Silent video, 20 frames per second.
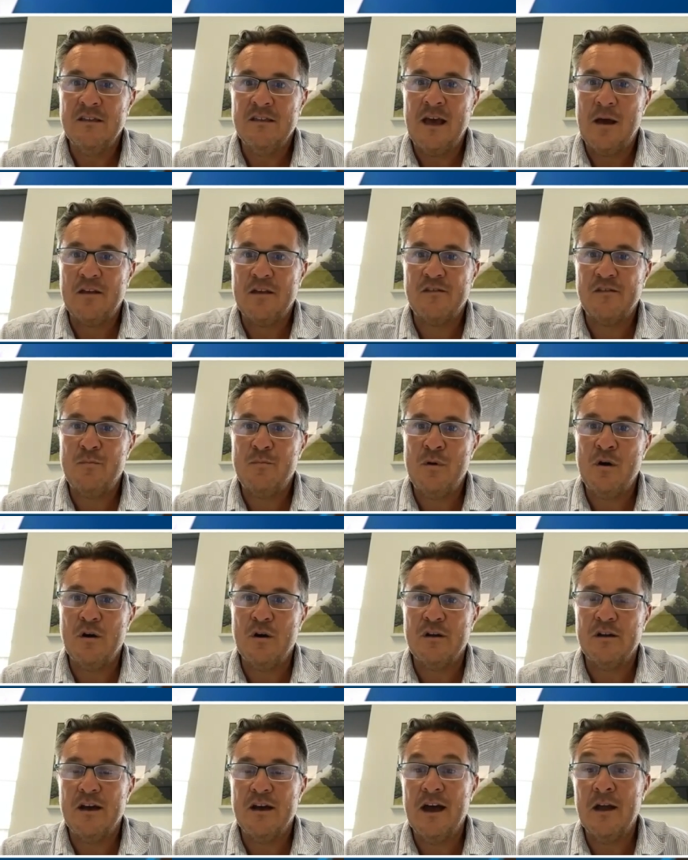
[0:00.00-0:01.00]
that
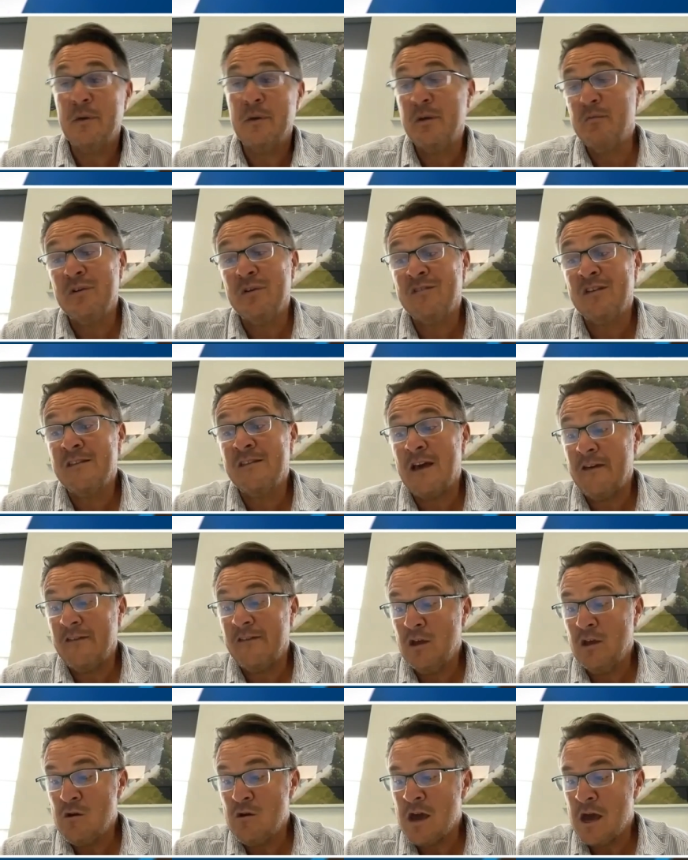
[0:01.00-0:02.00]
spot i mean we're seeing that
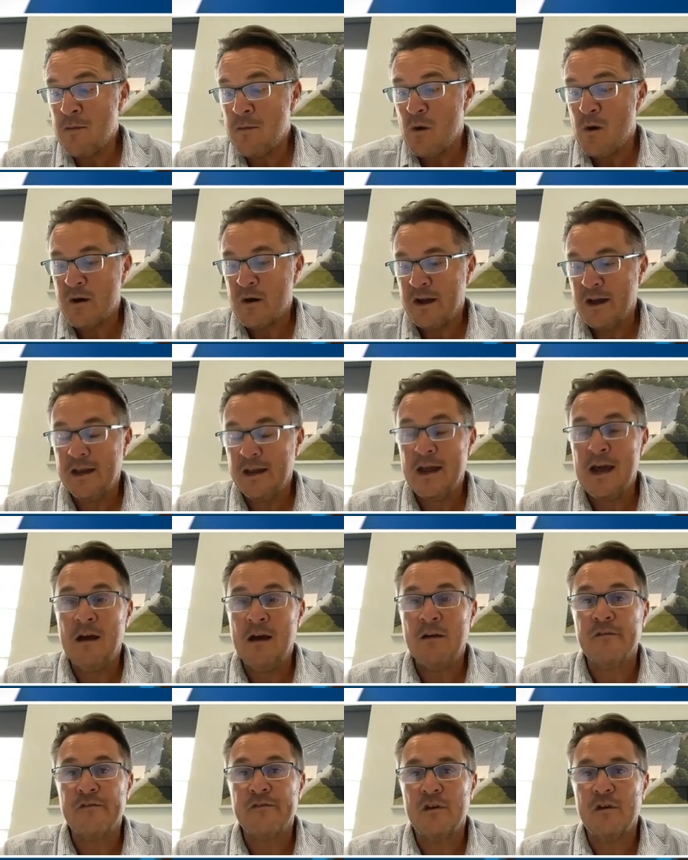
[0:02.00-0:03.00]
in the uk market
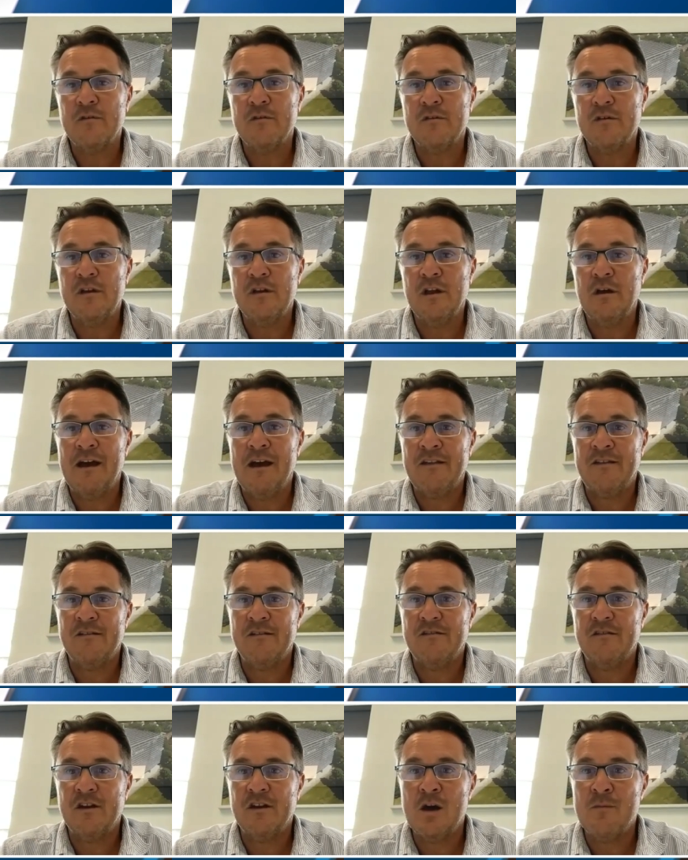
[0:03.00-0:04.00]
now so you know
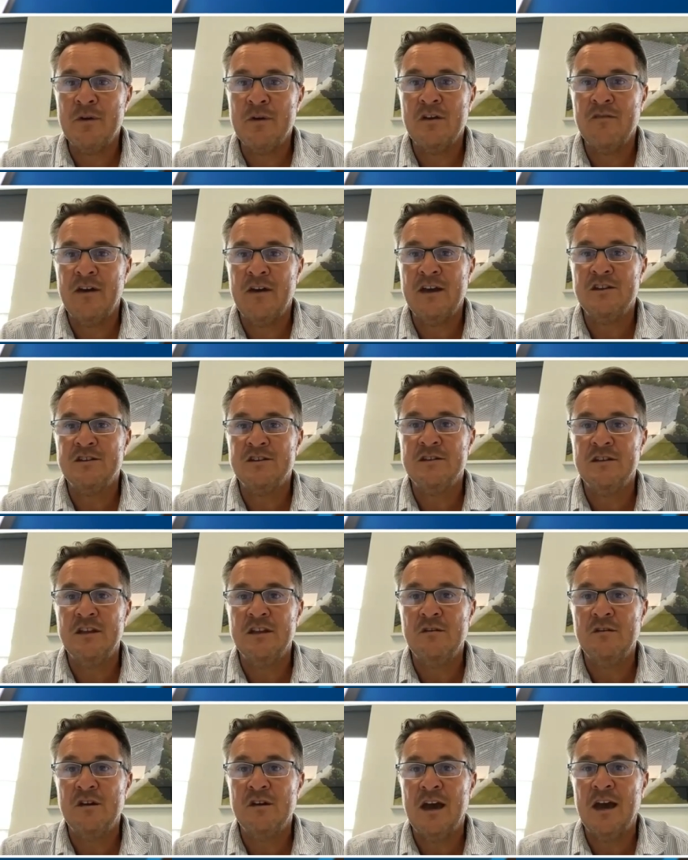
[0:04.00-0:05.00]
assets are coming of age in
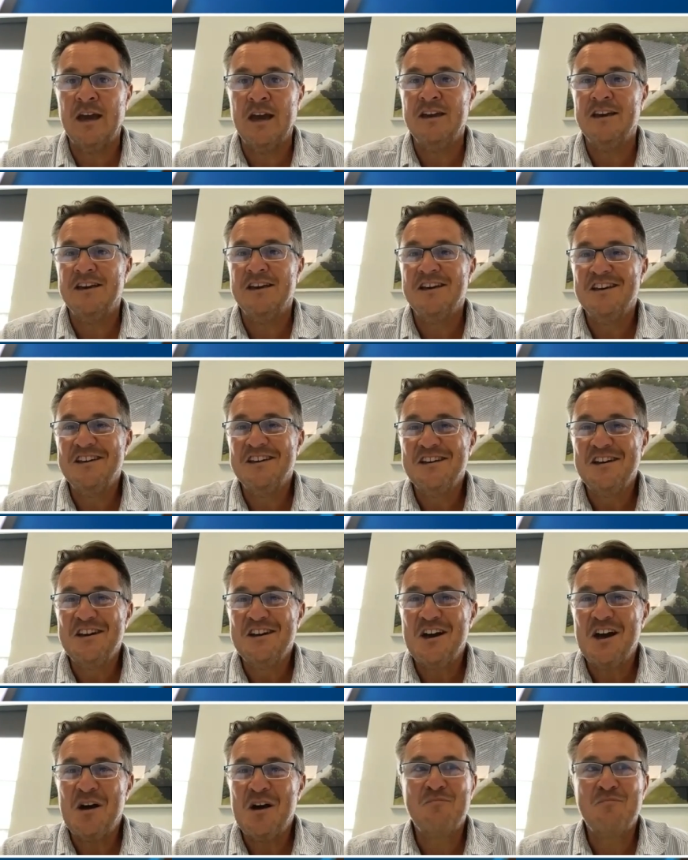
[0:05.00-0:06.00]
the uk
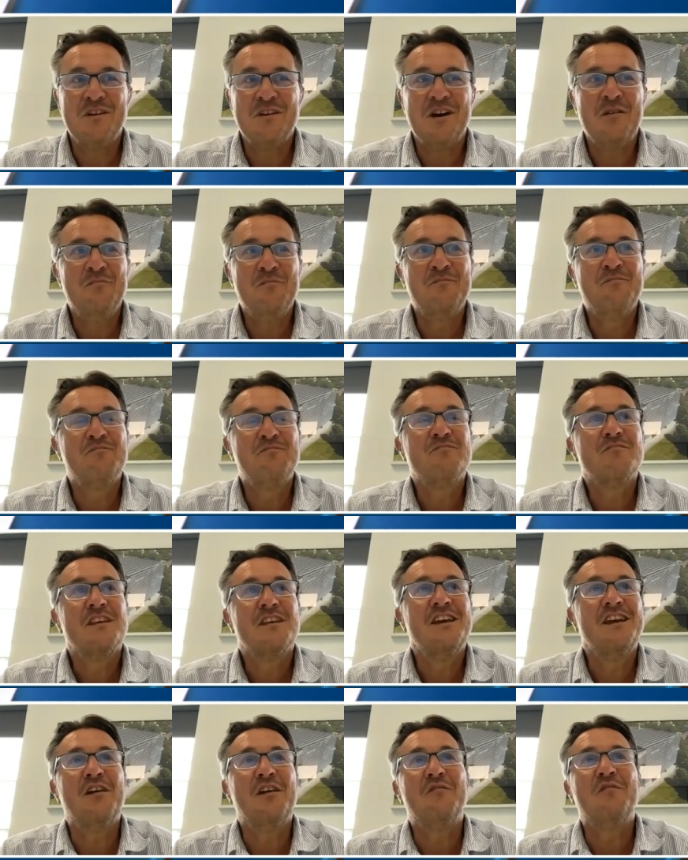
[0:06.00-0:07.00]
um, um
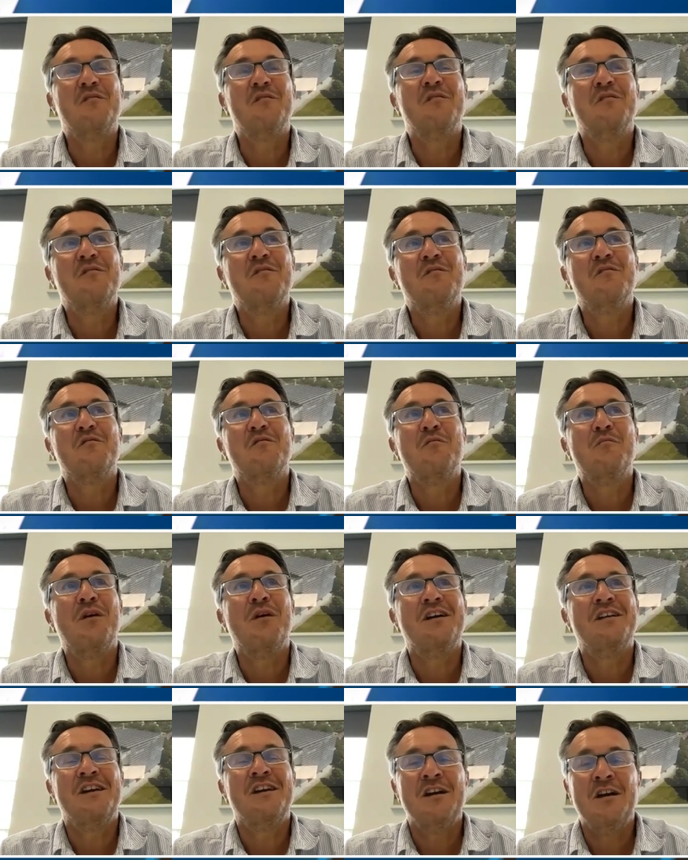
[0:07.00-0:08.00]
you know
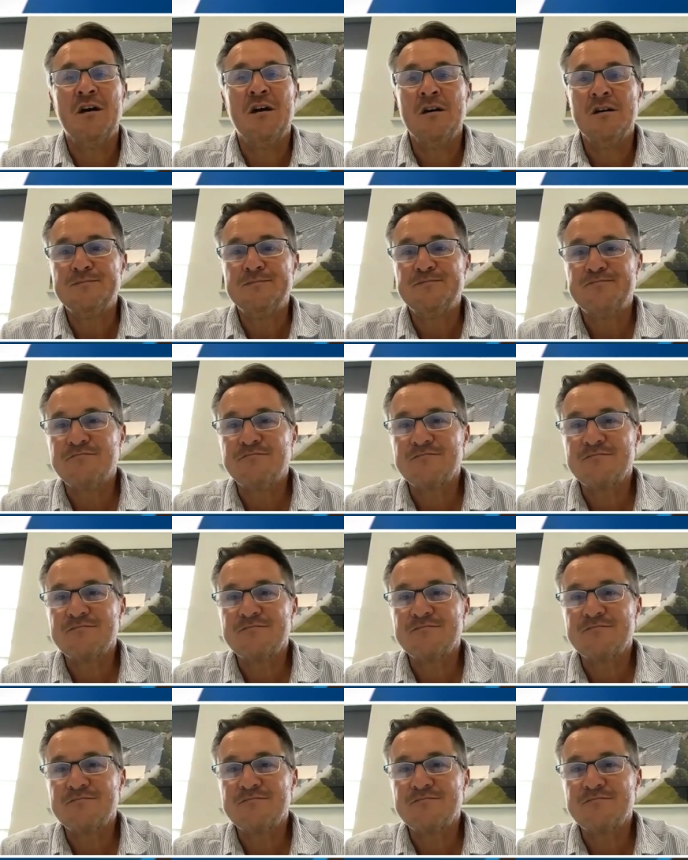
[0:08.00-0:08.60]
reminding our